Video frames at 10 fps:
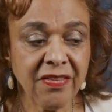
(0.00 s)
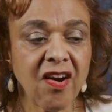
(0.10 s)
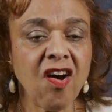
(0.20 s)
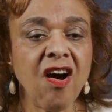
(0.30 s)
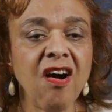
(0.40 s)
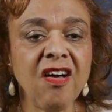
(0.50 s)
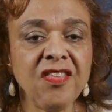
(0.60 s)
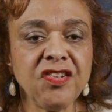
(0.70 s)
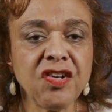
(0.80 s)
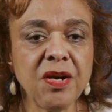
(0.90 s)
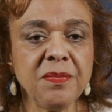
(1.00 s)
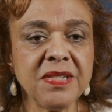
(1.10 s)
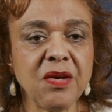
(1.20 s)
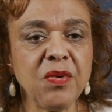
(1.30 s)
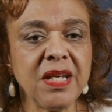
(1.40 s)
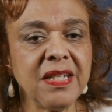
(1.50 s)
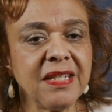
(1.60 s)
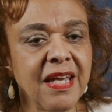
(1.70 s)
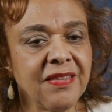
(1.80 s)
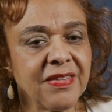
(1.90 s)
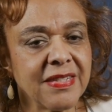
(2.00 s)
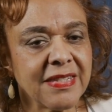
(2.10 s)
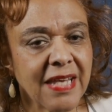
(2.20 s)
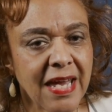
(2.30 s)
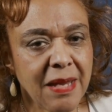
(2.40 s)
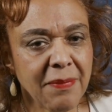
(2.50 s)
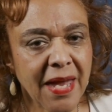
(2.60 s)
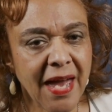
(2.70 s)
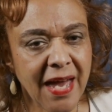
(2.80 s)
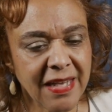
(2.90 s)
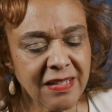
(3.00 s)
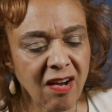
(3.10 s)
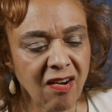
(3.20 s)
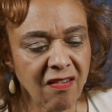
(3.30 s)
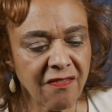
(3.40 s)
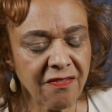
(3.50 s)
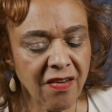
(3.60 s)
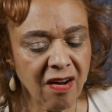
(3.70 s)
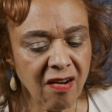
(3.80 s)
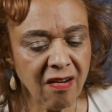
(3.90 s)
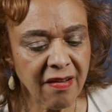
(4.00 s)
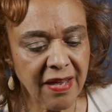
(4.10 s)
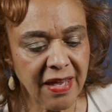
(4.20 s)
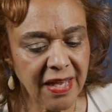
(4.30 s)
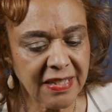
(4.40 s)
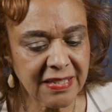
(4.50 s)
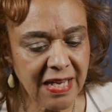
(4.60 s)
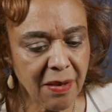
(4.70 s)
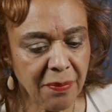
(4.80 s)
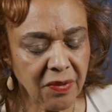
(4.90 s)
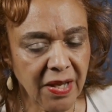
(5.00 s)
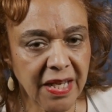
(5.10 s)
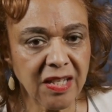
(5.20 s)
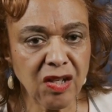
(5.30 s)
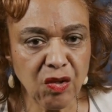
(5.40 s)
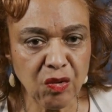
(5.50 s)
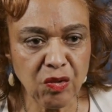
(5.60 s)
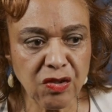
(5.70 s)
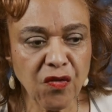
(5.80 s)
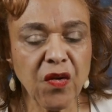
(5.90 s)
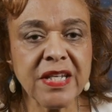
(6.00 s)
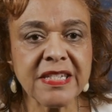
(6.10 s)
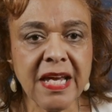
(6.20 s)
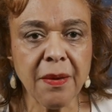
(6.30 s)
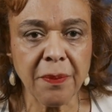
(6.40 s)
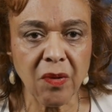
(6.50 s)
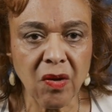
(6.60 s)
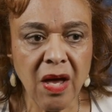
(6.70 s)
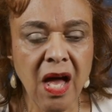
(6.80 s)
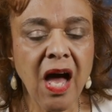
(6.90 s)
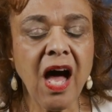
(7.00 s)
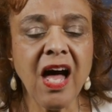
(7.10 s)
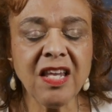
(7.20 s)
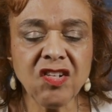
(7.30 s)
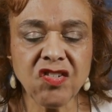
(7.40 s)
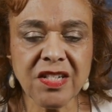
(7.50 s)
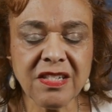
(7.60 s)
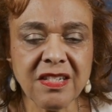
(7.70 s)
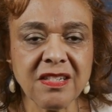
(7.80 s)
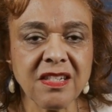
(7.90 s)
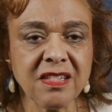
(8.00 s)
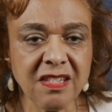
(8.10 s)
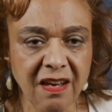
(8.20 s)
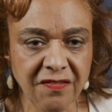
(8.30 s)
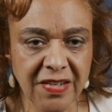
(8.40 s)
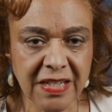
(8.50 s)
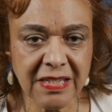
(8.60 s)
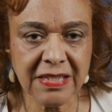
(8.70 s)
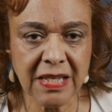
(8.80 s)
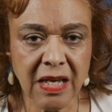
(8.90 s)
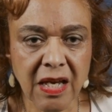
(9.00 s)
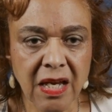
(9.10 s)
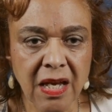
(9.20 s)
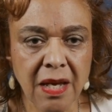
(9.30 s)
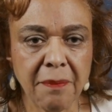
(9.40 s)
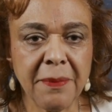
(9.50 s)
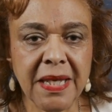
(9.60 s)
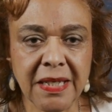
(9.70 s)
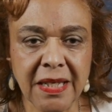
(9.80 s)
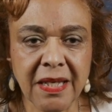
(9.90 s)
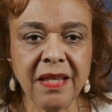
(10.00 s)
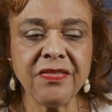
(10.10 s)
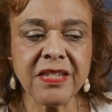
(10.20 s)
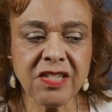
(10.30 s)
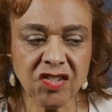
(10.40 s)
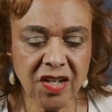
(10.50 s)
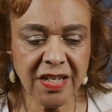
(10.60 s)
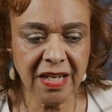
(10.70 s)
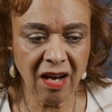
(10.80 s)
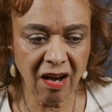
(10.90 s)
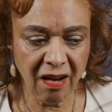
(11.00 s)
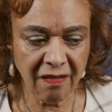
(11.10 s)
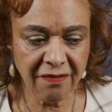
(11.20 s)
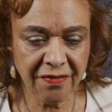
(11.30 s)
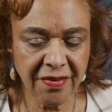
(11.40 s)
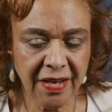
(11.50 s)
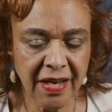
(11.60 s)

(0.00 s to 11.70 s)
There are other terms that we can take the same kind of example and use. For example, ologist is a suffix, meaning the study of.